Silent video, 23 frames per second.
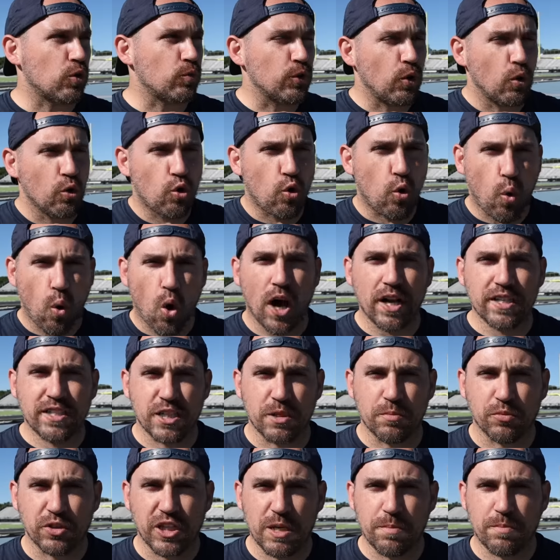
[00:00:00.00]
a real
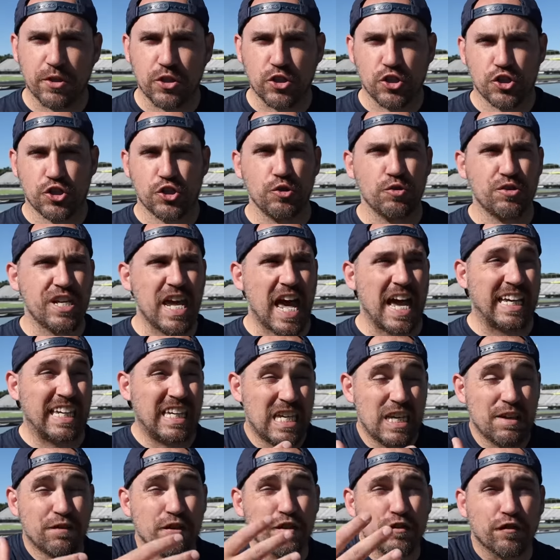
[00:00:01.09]
quantum leap in shoe tech,
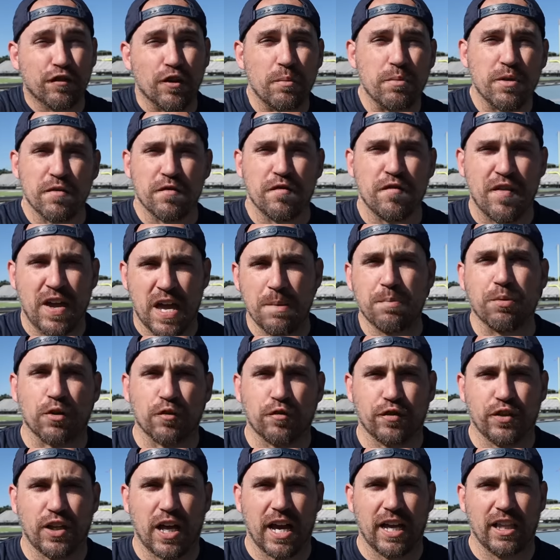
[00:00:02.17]
even from the
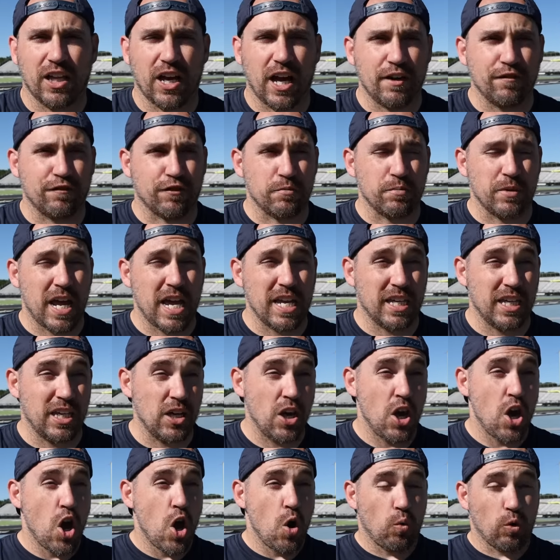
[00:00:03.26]
Vaporfly line from Nike,
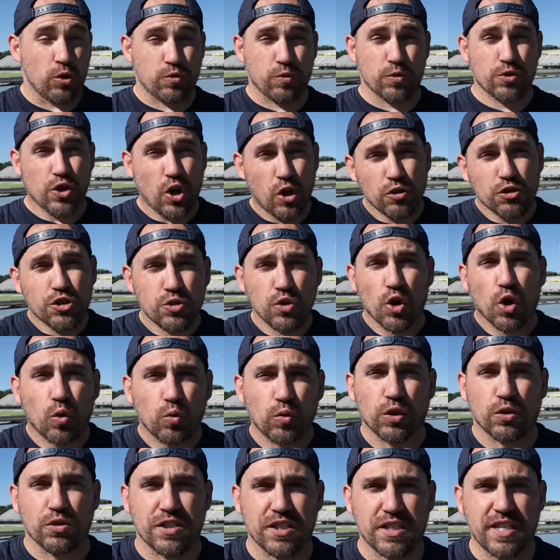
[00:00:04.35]
which was also a
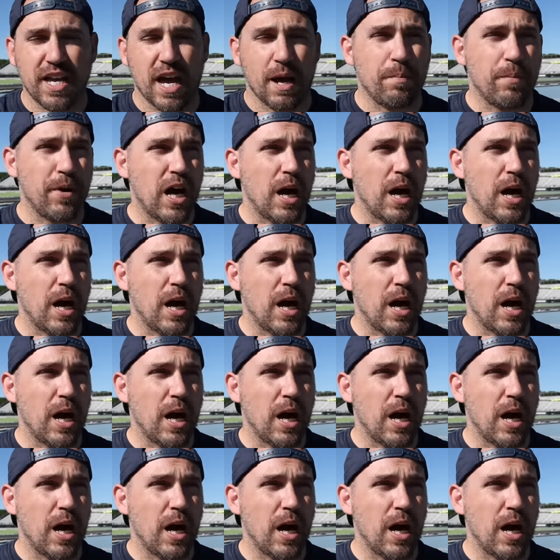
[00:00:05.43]
real step